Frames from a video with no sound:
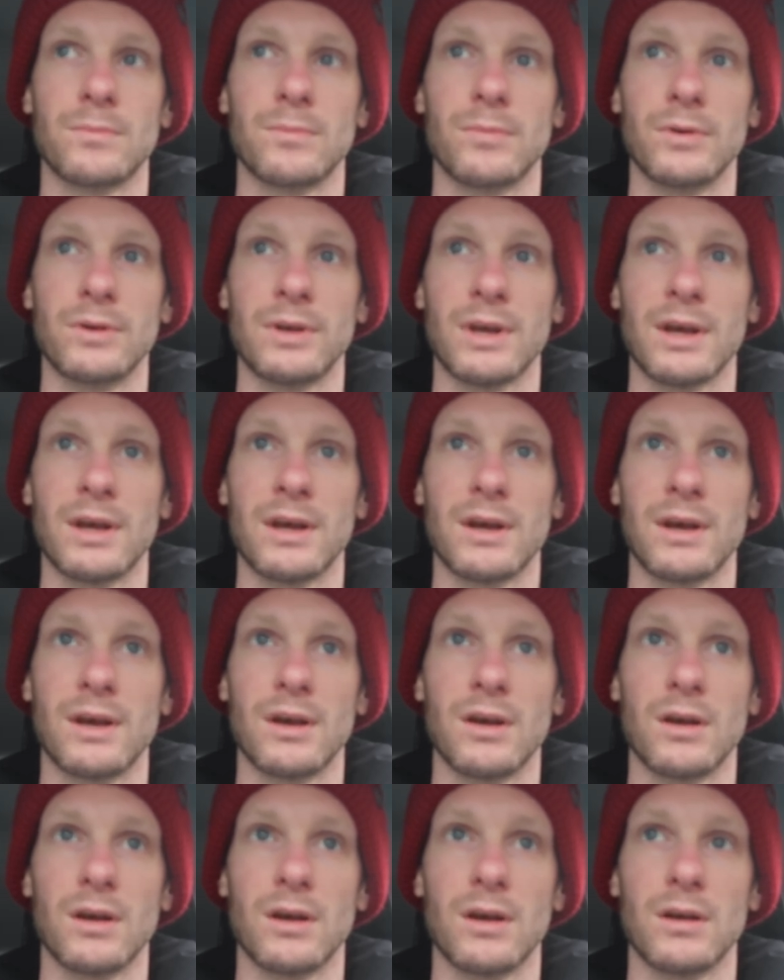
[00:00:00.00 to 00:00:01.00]
But
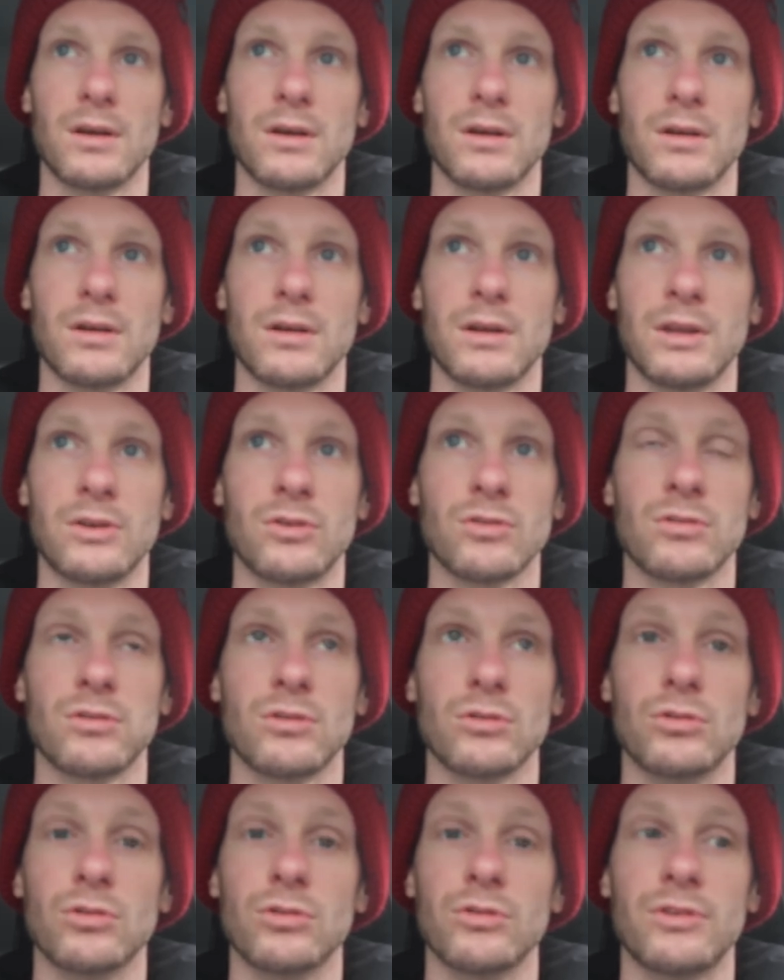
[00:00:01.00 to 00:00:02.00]
it does
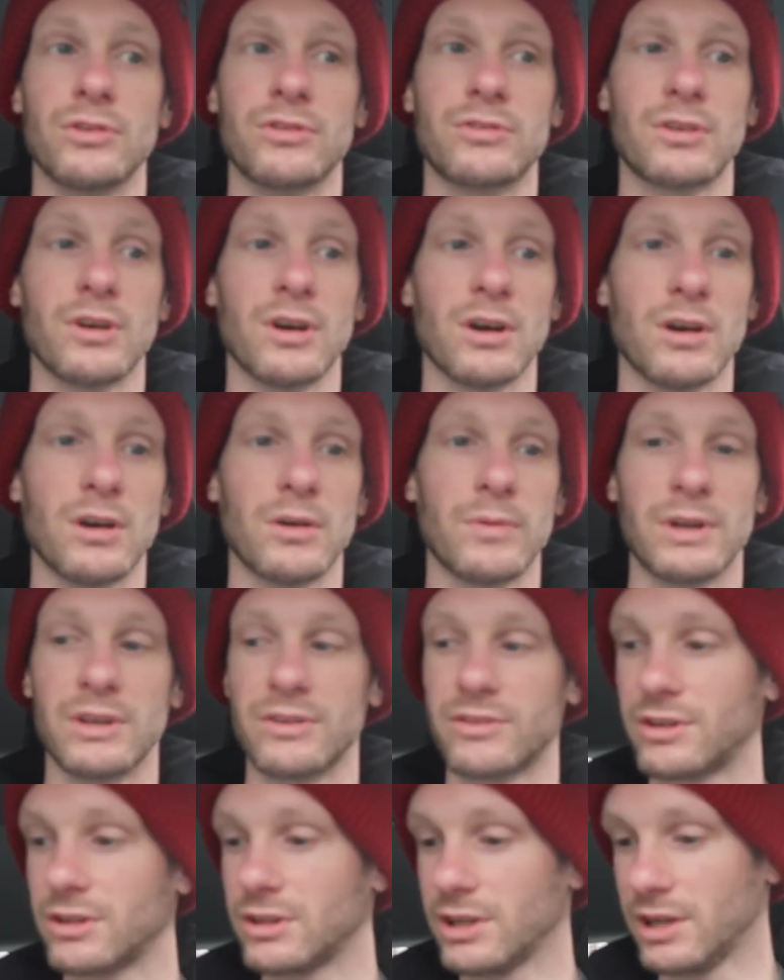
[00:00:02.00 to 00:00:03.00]
look good, this car. When
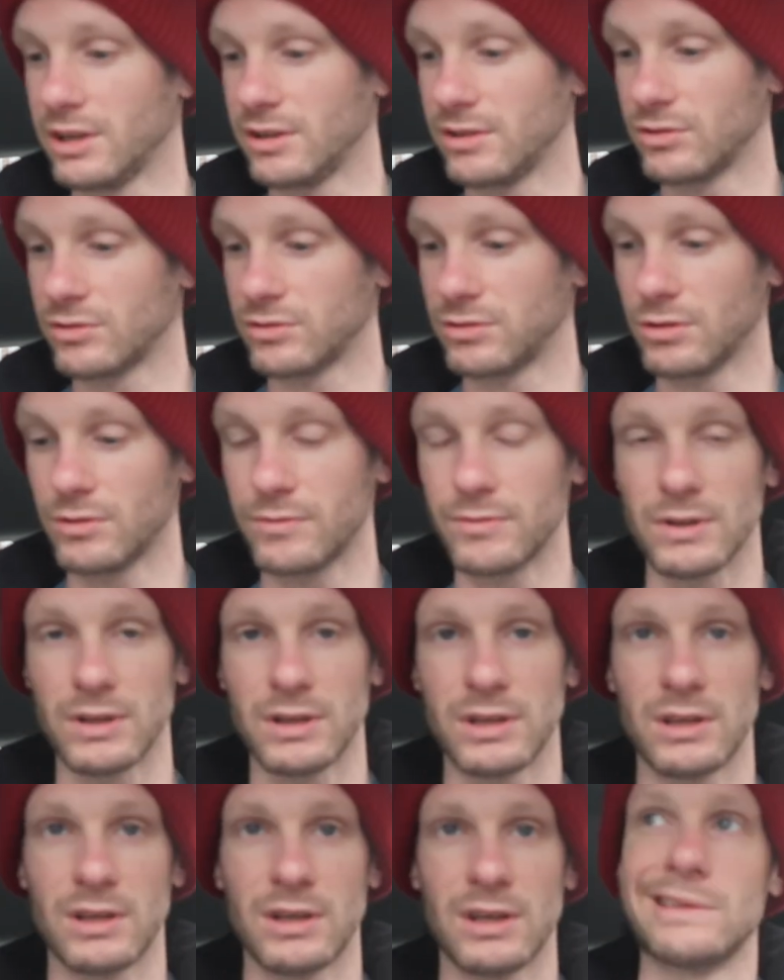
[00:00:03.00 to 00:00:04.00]
it's clean, it looks lovely.
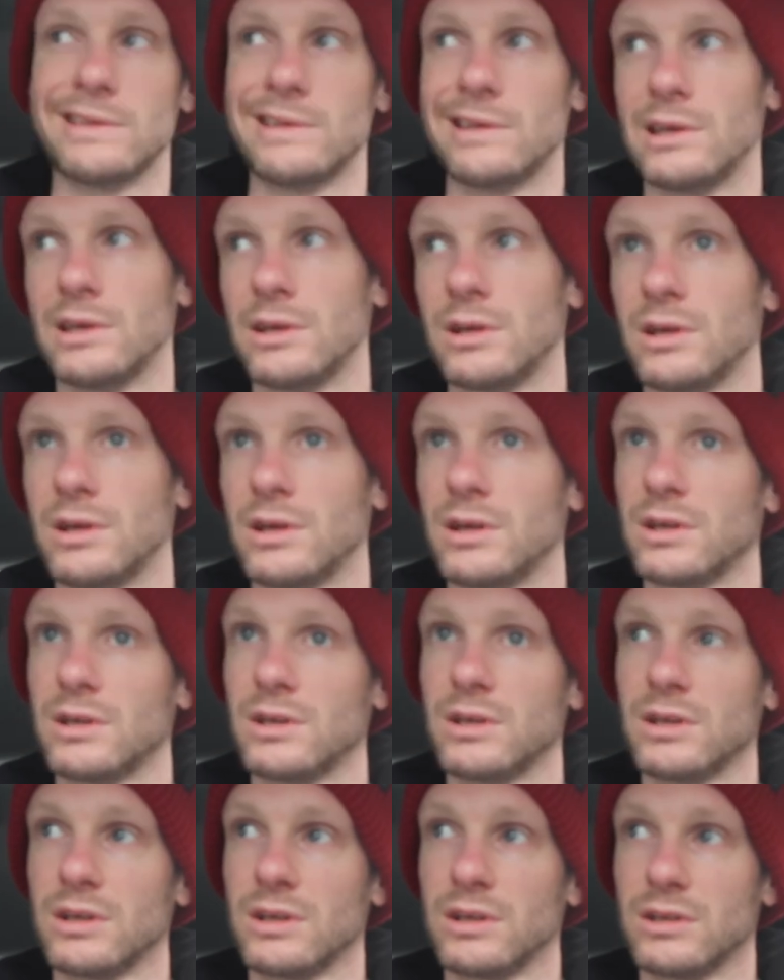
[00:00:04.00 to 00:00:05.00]

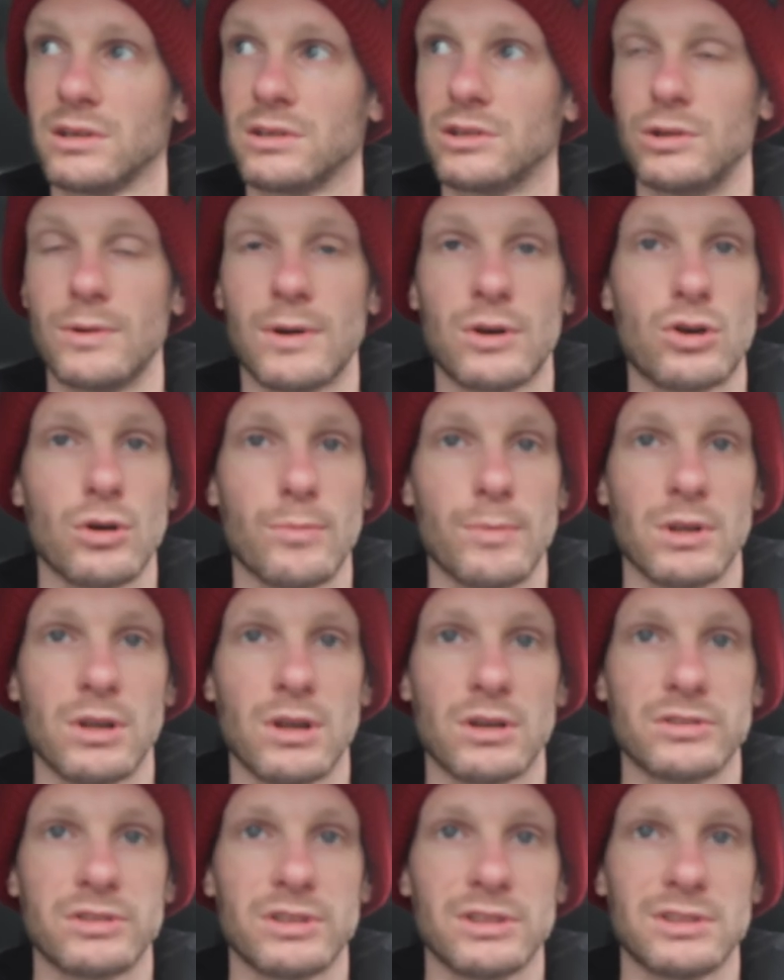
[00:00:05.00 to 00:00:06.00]
Do I cut my
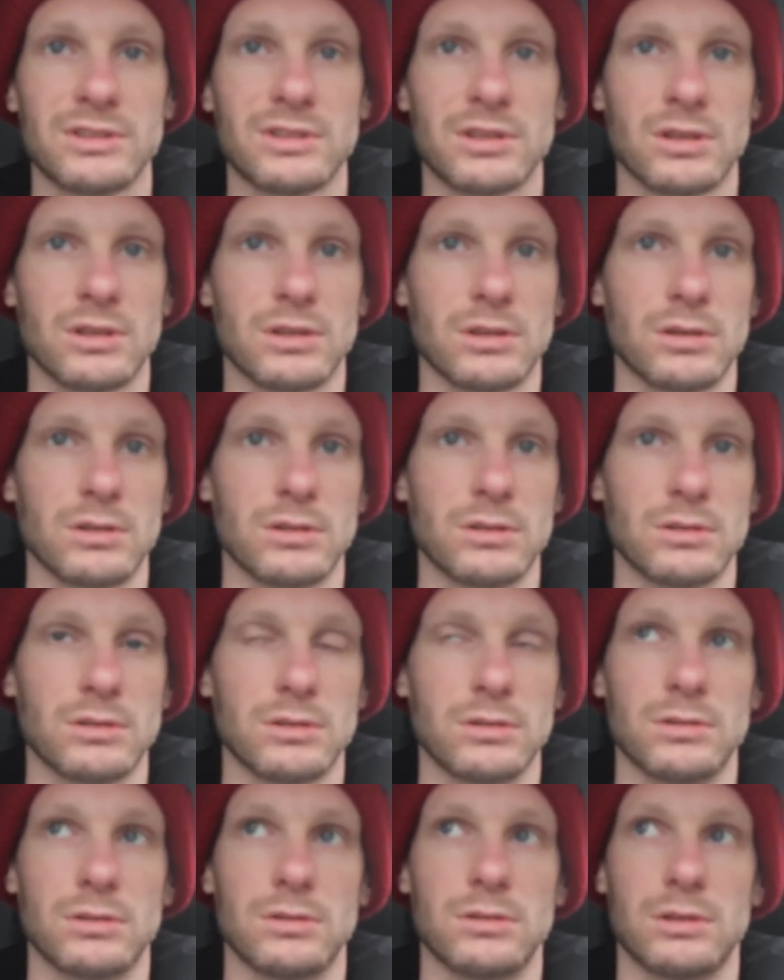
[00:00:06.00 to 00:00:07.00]
losses?
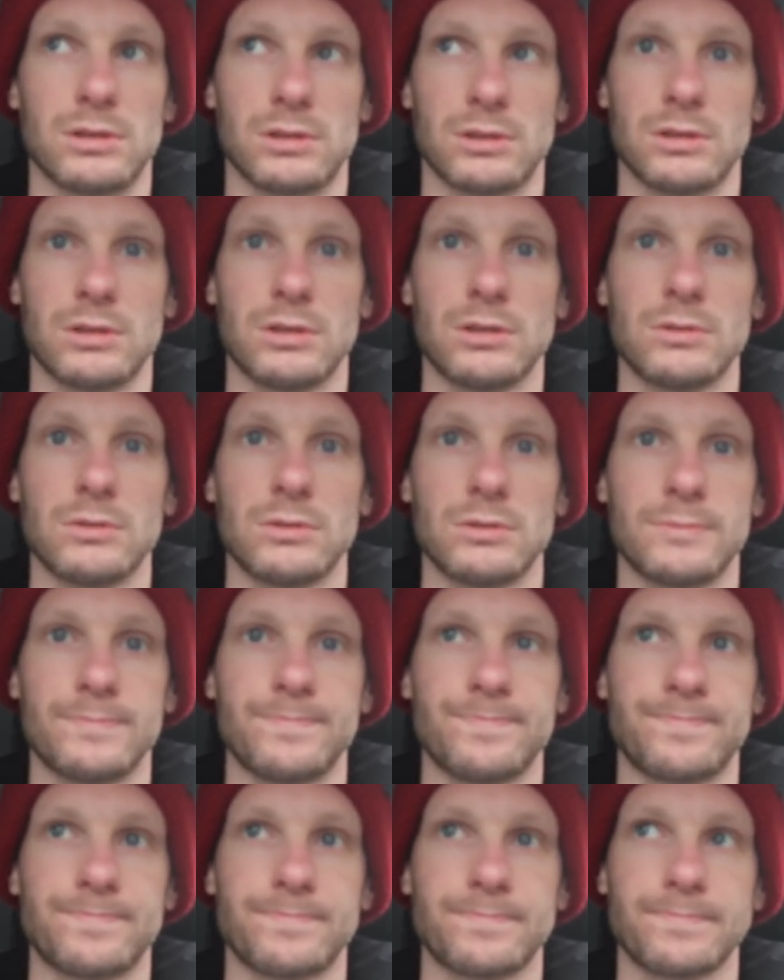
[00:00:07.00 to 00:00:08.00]
I don't know.
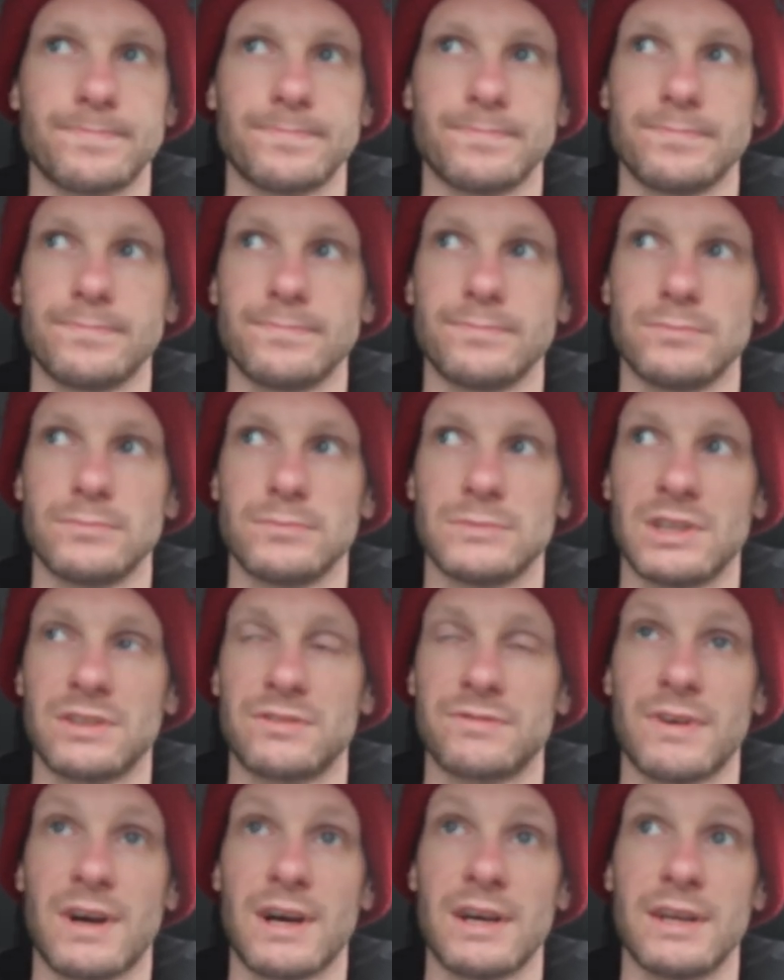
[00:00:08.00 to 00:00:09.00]

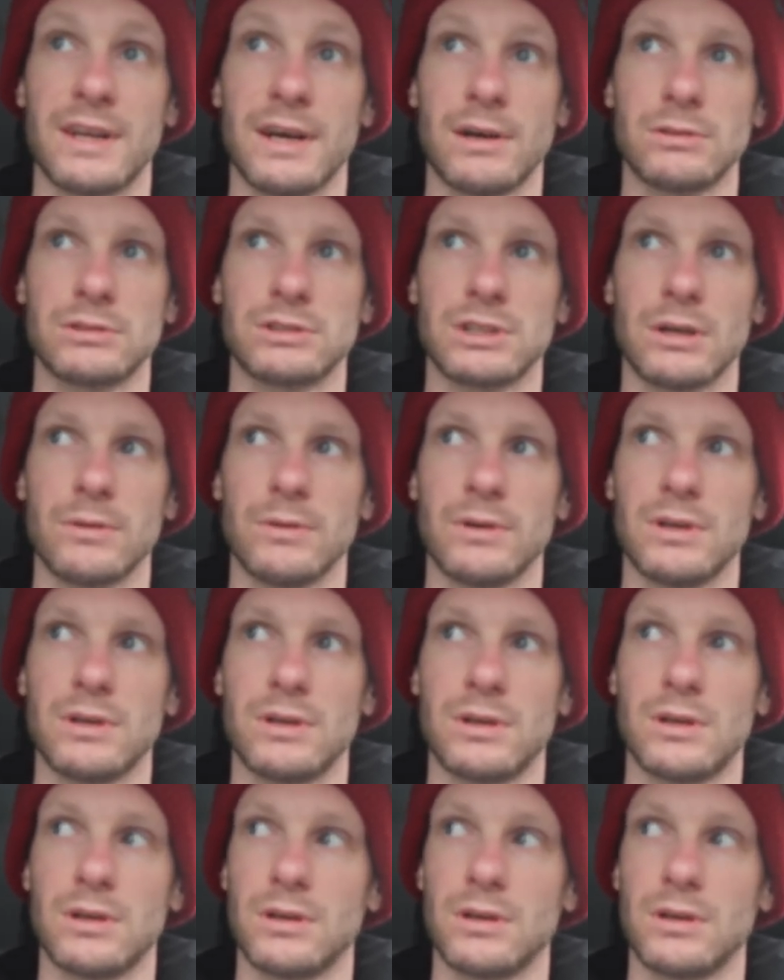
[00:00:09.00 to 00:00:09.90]
Let's find out, shall we?